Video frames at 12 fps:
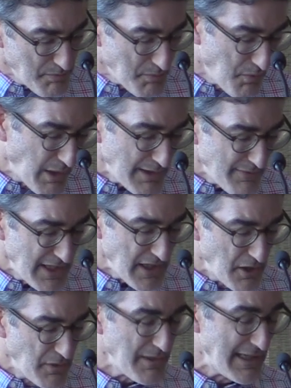one of the
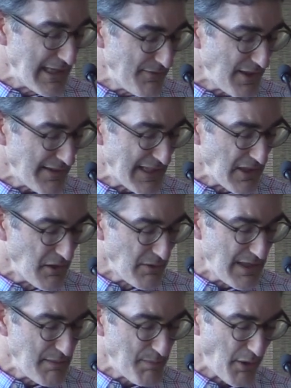only, if not the
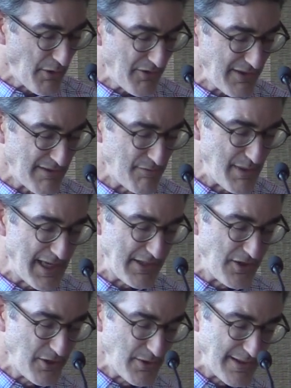only person I've met
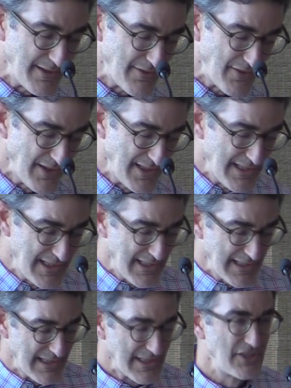who is
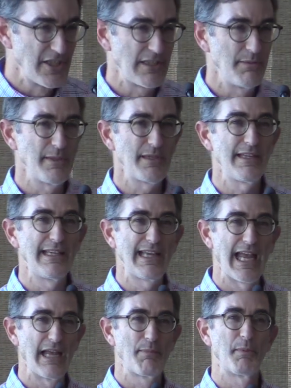legitimately
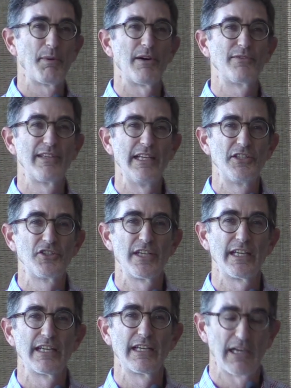capable of
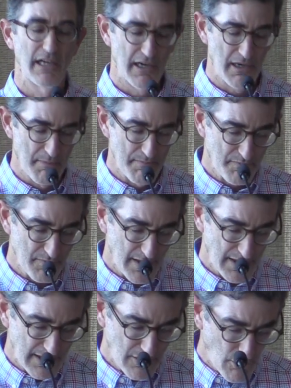teaching
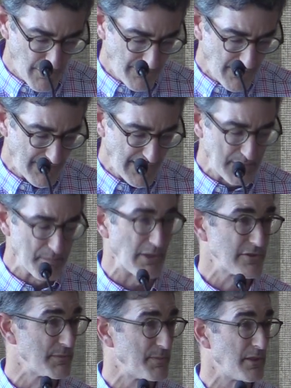courses in
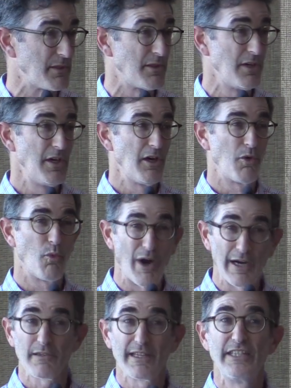multiple,
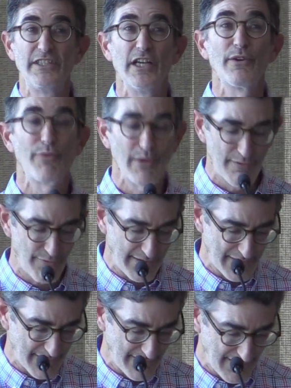wildly different fields